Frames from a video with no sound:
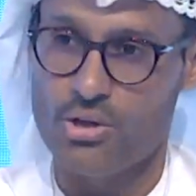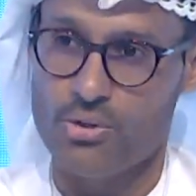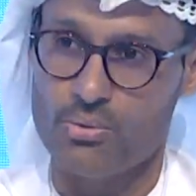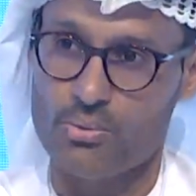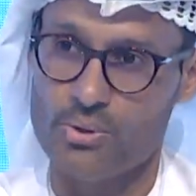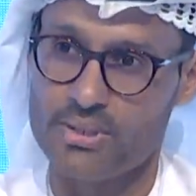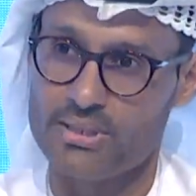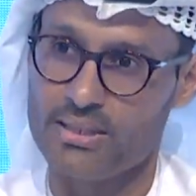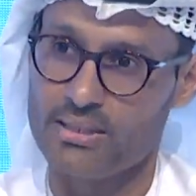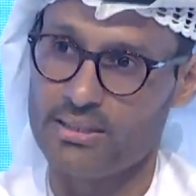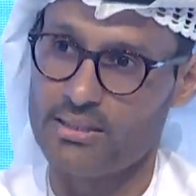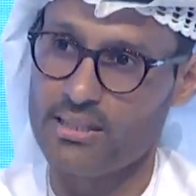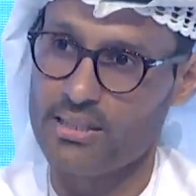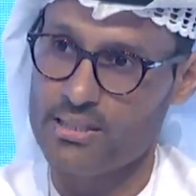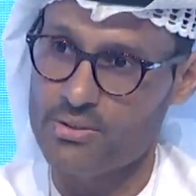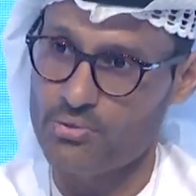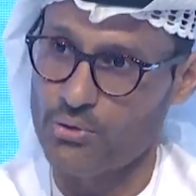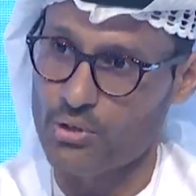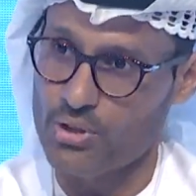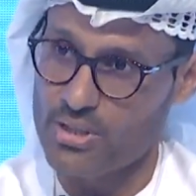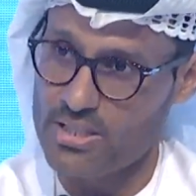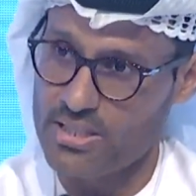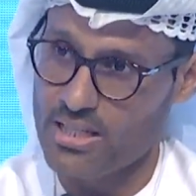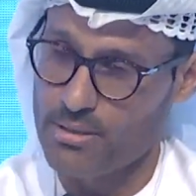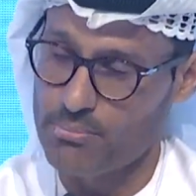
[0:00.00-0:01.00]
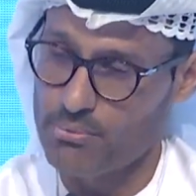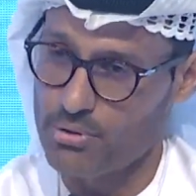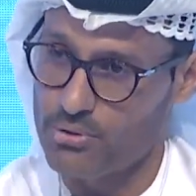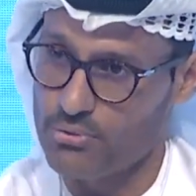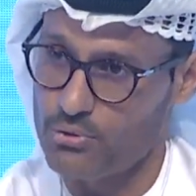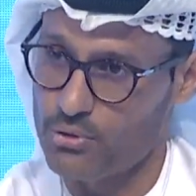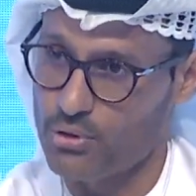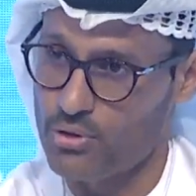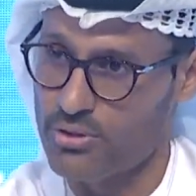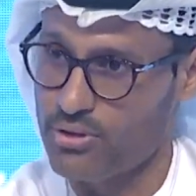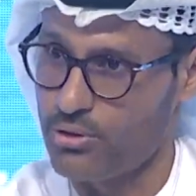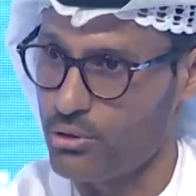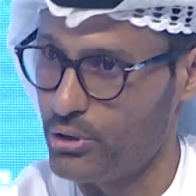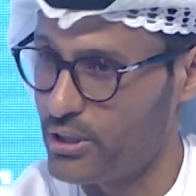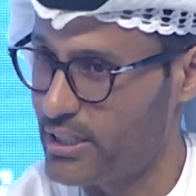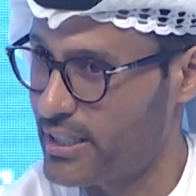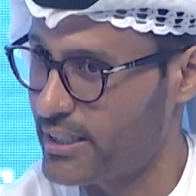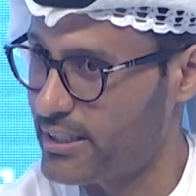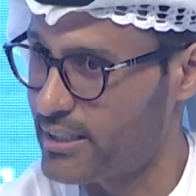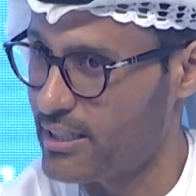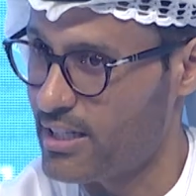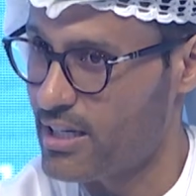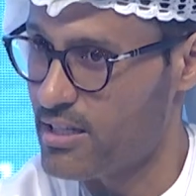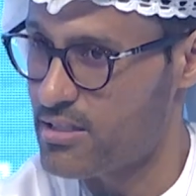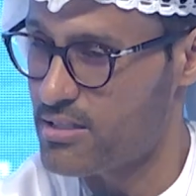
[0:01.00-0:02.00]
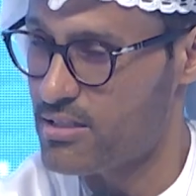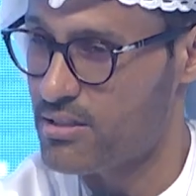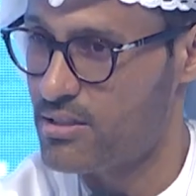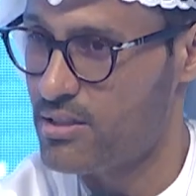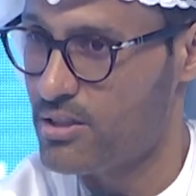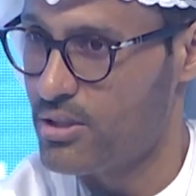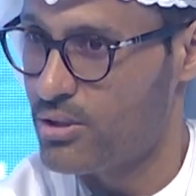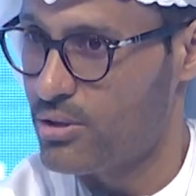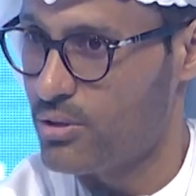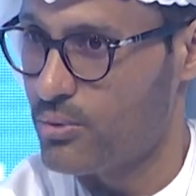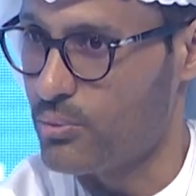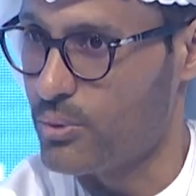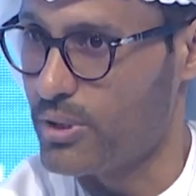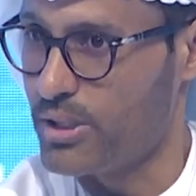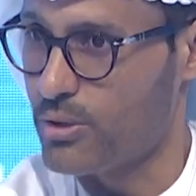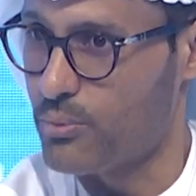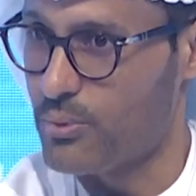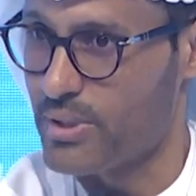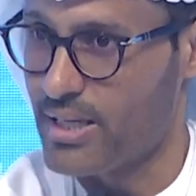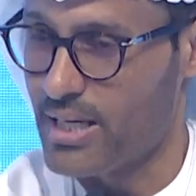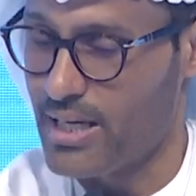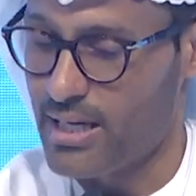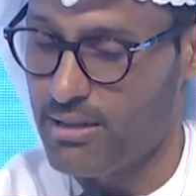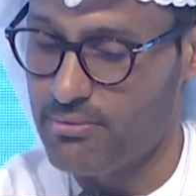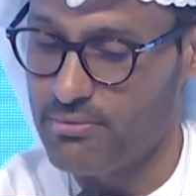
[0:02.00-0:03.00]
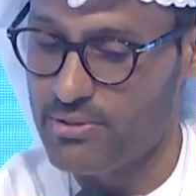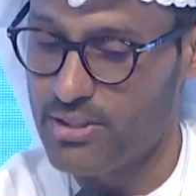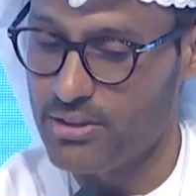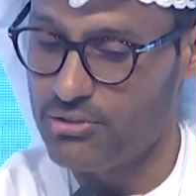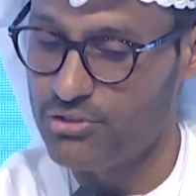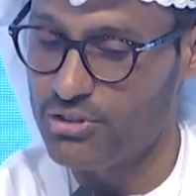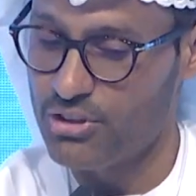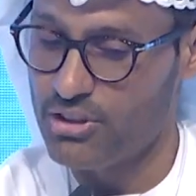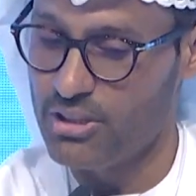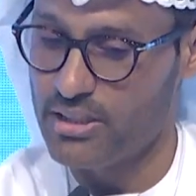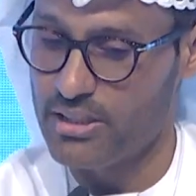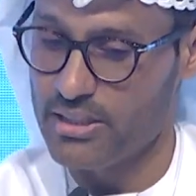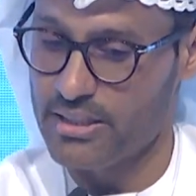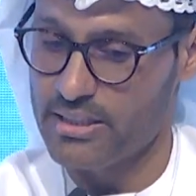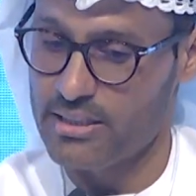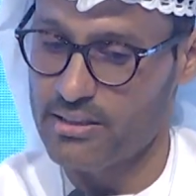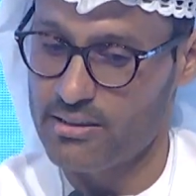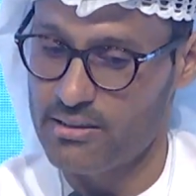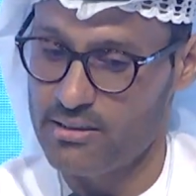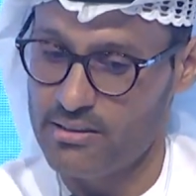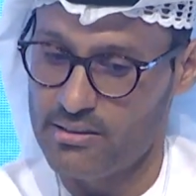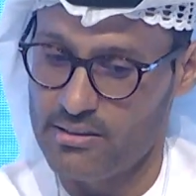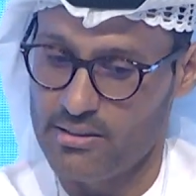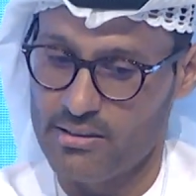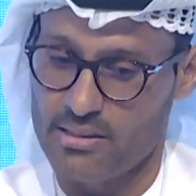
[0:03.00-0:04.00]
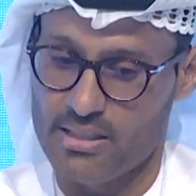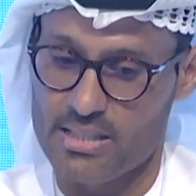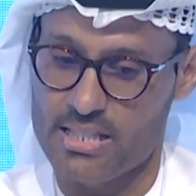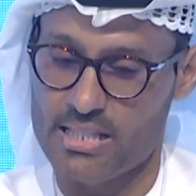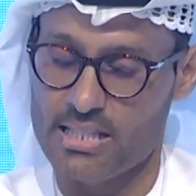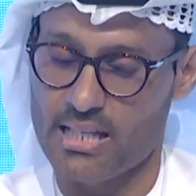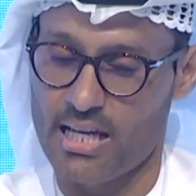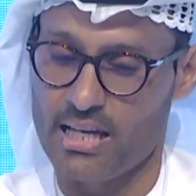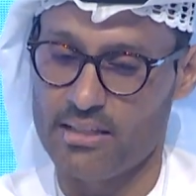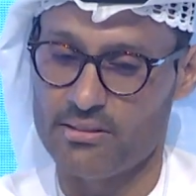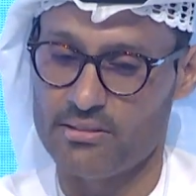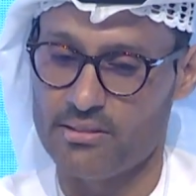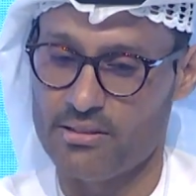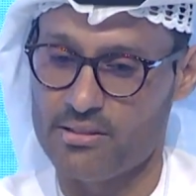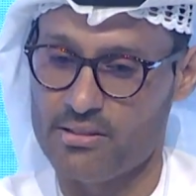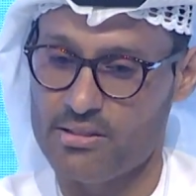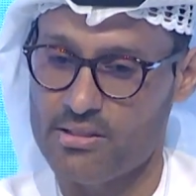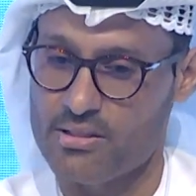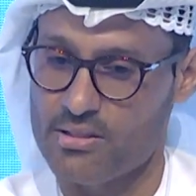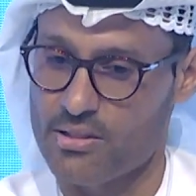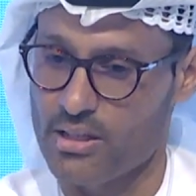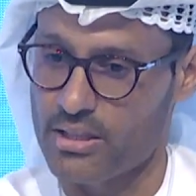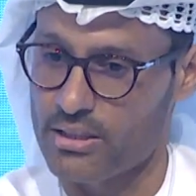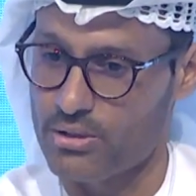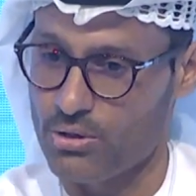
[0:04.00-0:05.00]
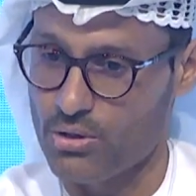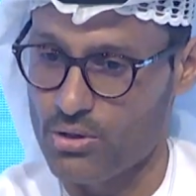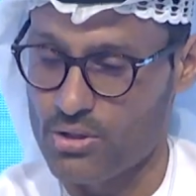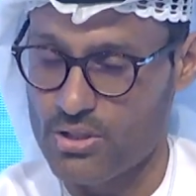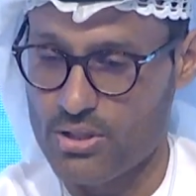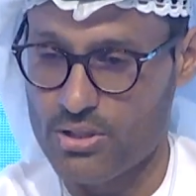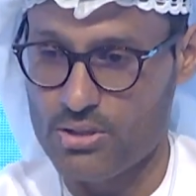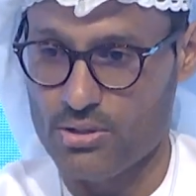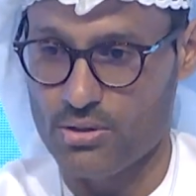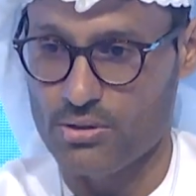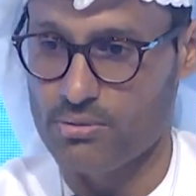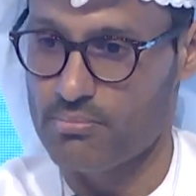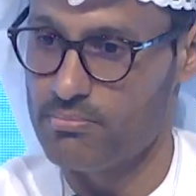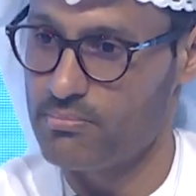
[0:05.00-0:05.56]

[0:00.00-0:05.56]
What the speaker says: We did this, for example, for the oil and gas, where we have the generic standards across